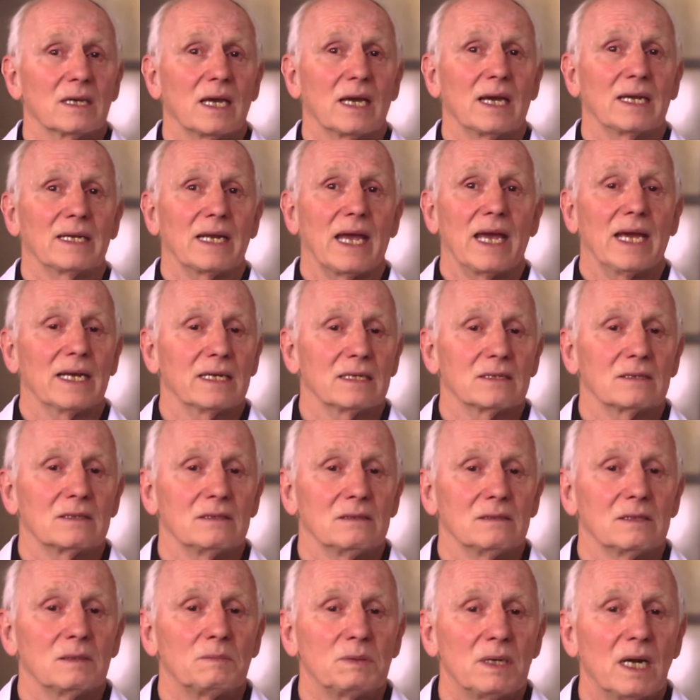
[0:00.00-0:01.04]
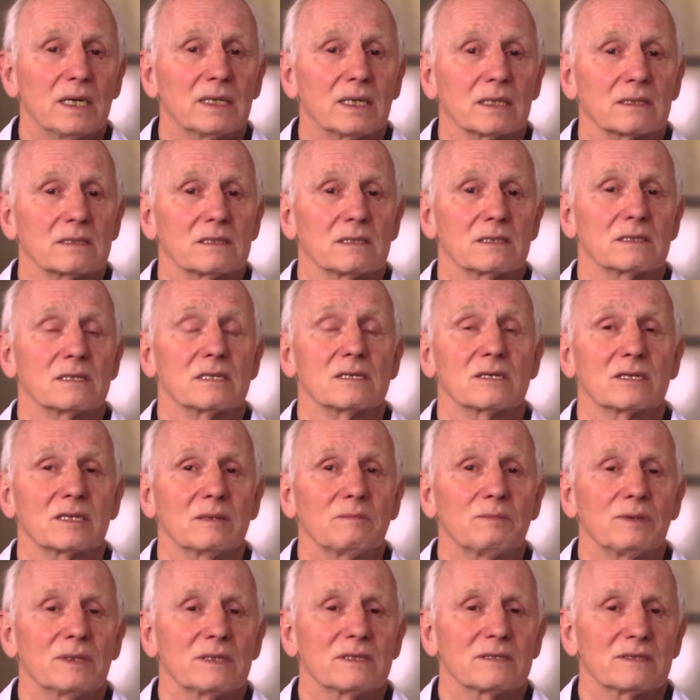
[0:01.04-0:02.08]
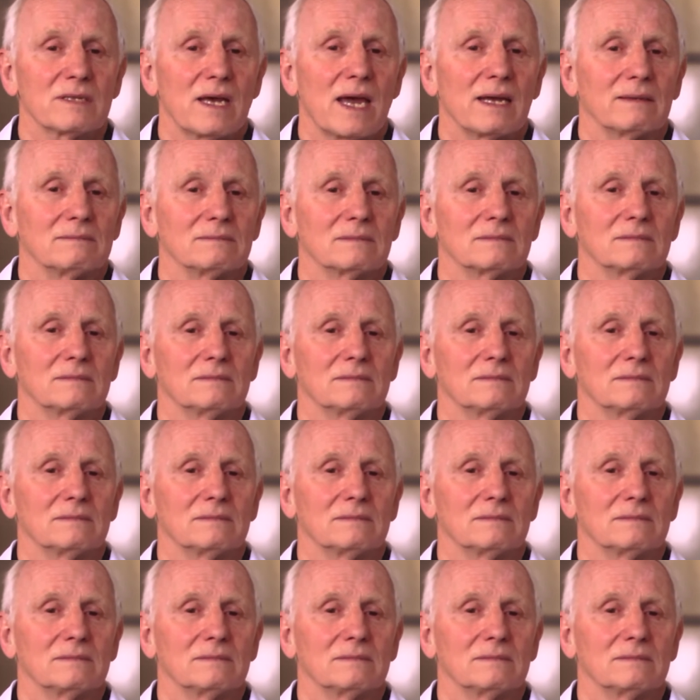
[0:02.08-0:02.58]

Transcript: and add it to the product. It's as simple as that.